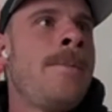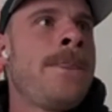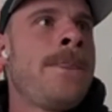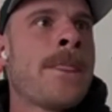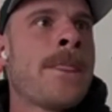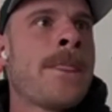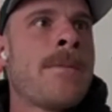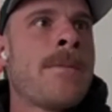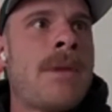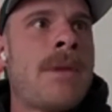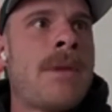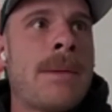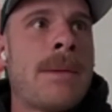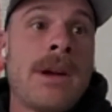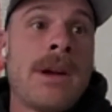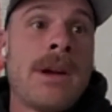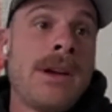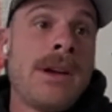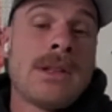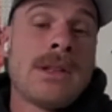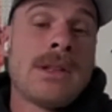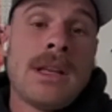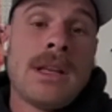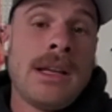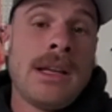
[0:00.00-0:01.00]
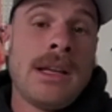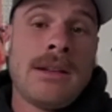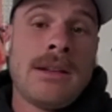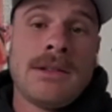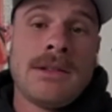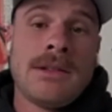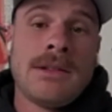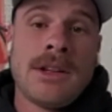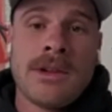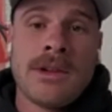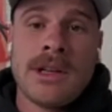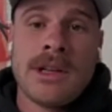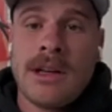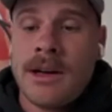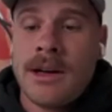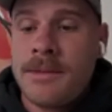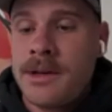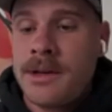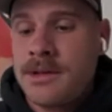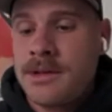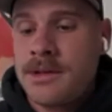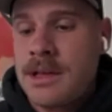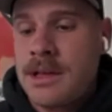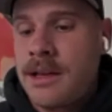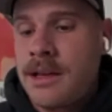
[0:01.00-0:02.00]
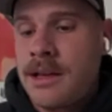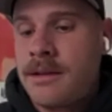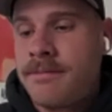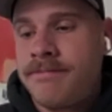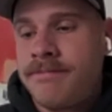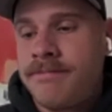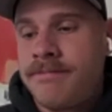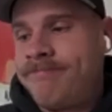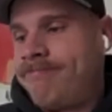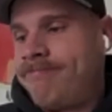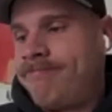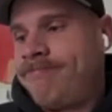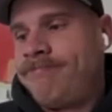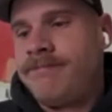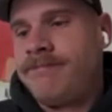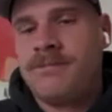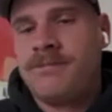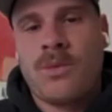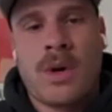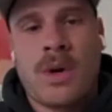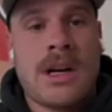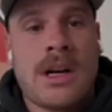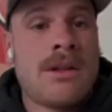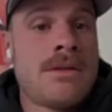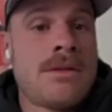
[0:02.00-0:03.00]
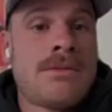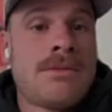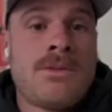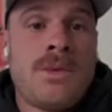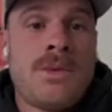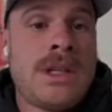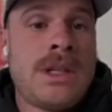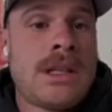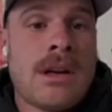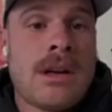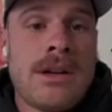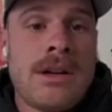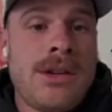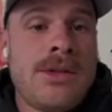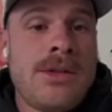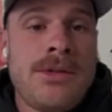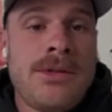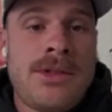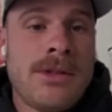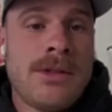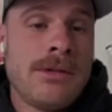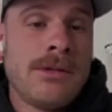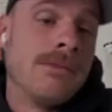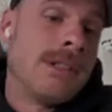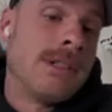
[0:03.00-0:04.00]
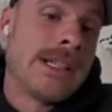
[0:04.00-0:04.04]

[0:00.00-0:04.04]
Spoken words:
my buddy was like, Guilherme, he was like, why don't we start YouTube?